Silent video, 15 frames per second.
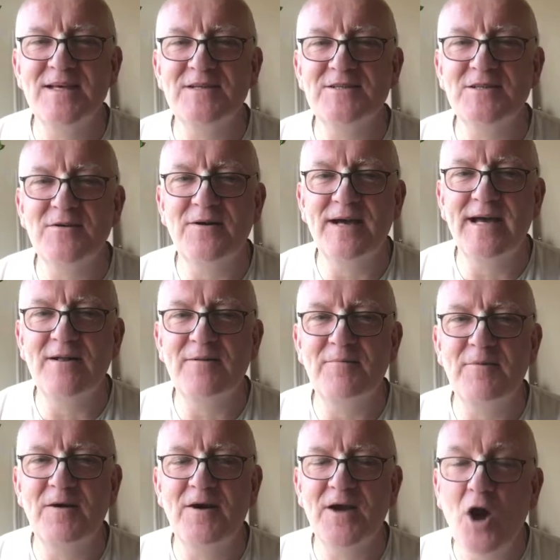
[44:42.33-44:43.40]
So
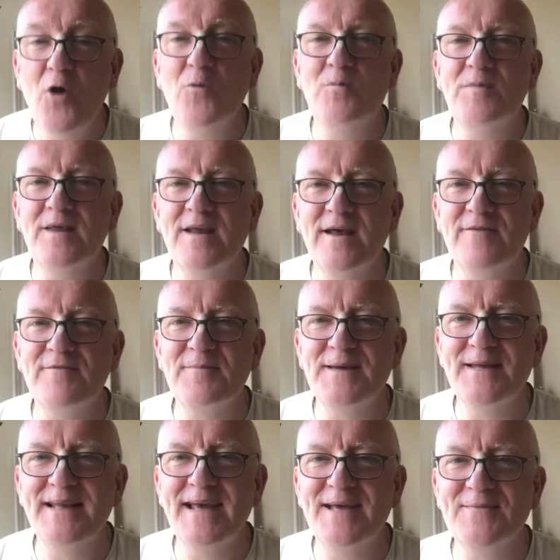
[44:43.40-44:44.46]
I hope that I've
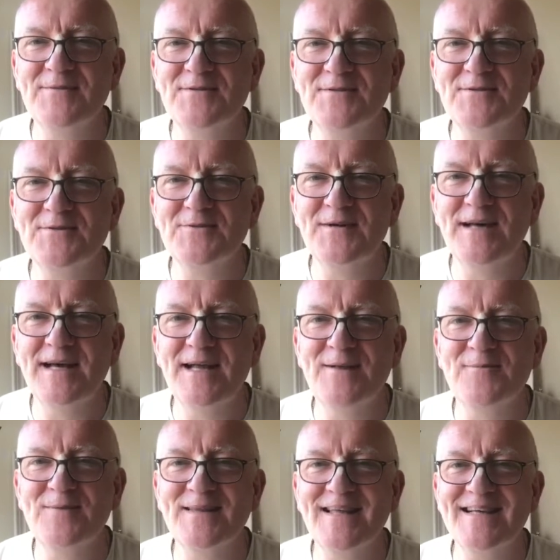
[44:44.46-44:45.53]
been able to
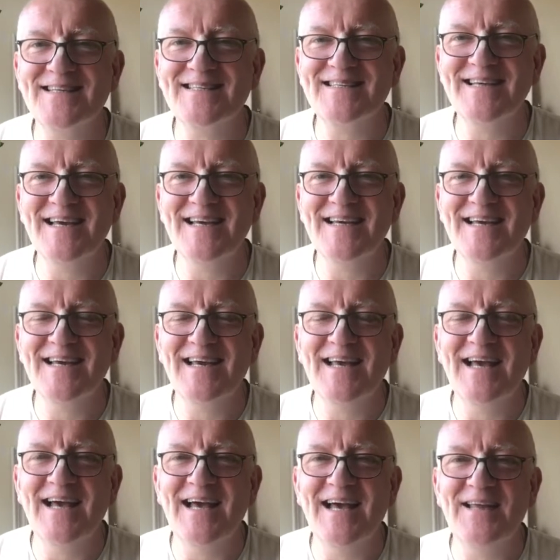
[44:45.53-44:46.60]
help with that today,
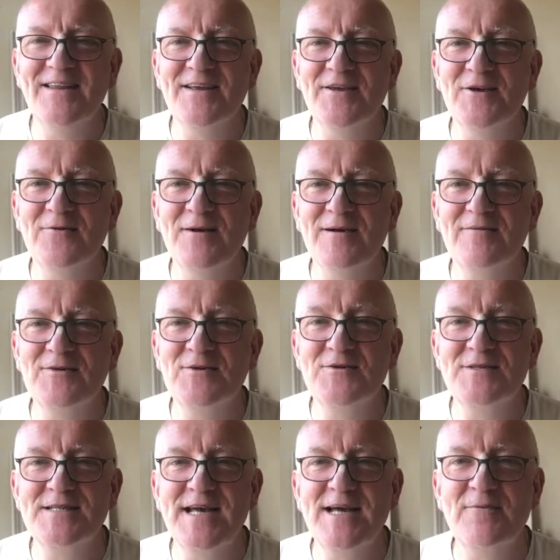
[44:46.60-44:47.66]
and that you have a
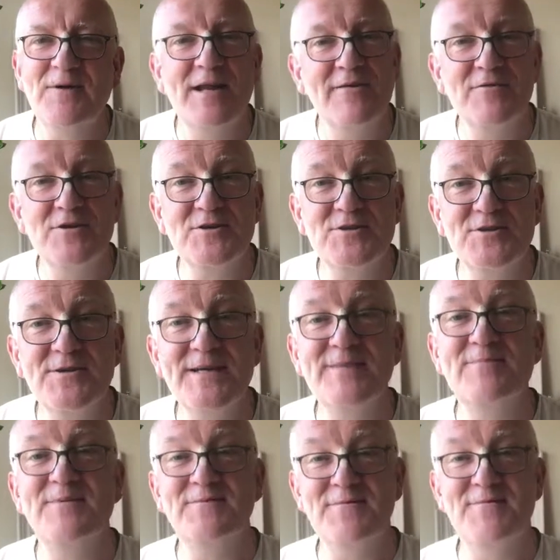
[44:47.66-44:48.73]
good day, whatever you're doing.
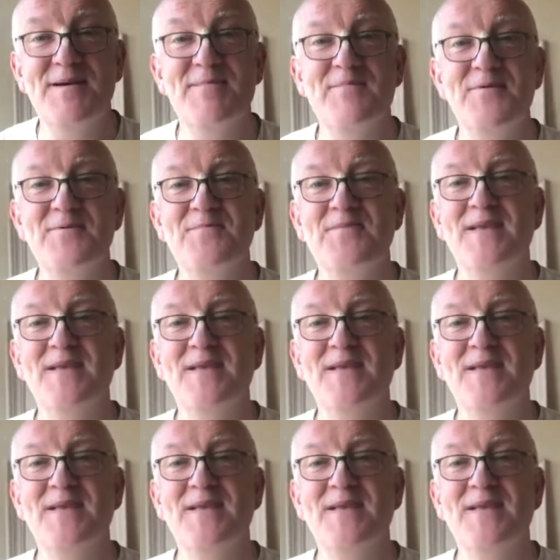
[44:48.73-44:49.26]
But remember